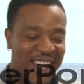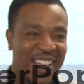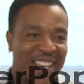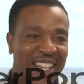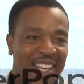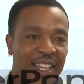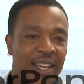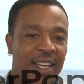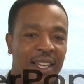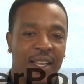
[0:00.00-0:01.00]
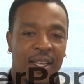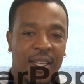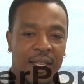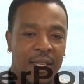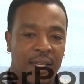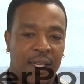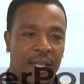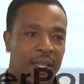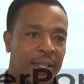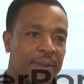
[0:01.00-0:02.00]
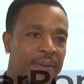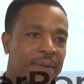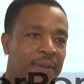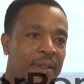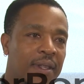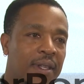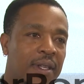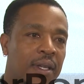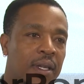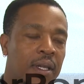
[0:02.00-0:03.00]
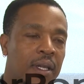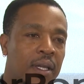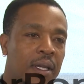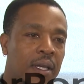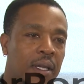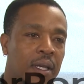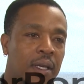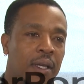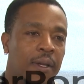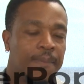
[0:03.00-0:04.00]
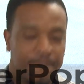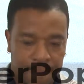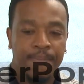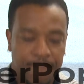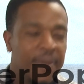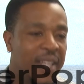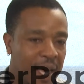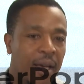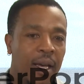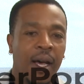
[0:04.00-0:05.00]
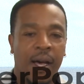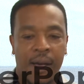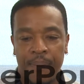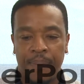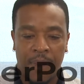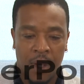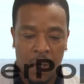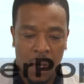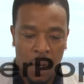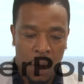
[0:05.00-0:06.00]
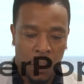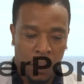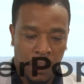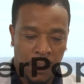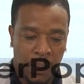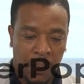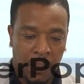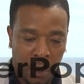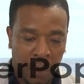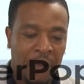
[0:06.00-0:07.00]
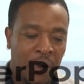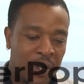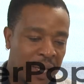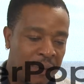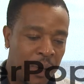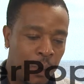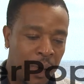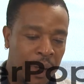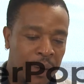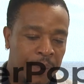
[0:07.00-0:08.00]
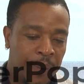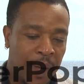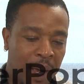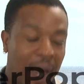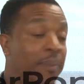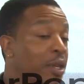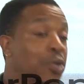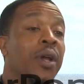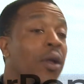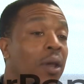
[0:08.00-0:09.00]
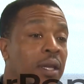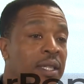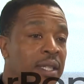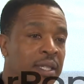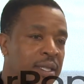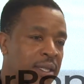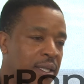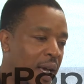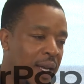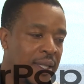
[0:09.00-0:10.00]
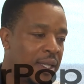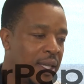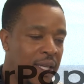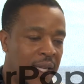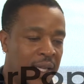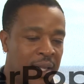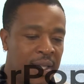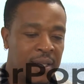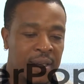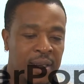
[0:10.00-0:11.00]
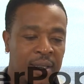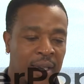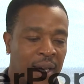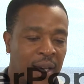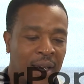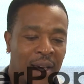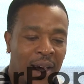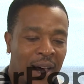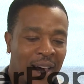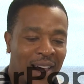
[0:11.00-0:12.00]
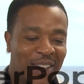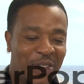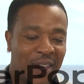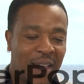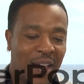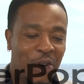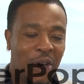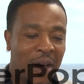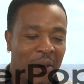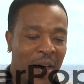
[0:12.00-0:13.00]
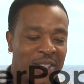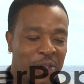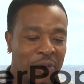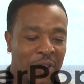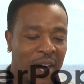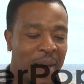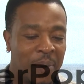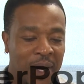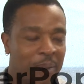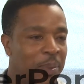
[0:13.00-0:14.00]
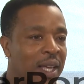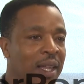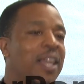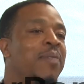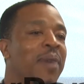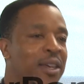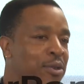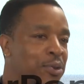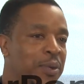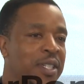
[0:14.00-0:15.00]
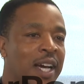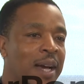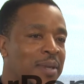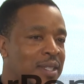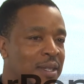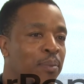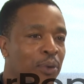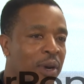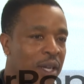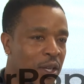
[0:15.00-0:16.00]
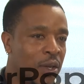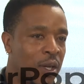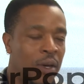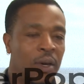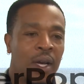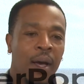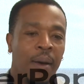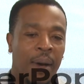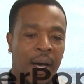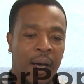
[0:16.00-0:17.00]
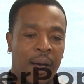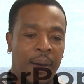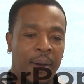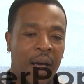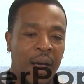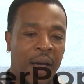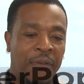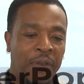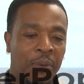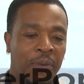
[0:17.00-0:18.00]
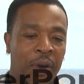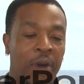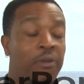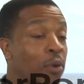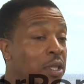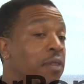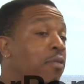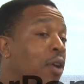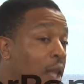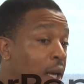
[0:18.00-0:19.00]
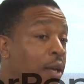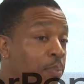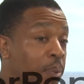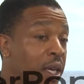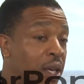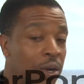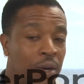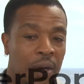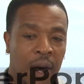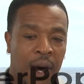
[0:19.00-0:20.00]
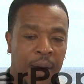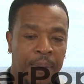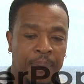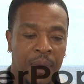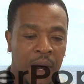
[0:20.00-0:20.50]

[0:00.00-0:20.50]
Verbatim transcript: are you enjoying all this and and obviously Grimm renewed for a third season? Yeah. Um, exciting. Well, well, first obviously we're I am enjoying all this. This is honestly this is. Uh, I don't know. I, I, still feel like I'm going to be clicking my heels three times at some point, you know. Uh, I, I, feel very fortunate, very lucky to be here. Um,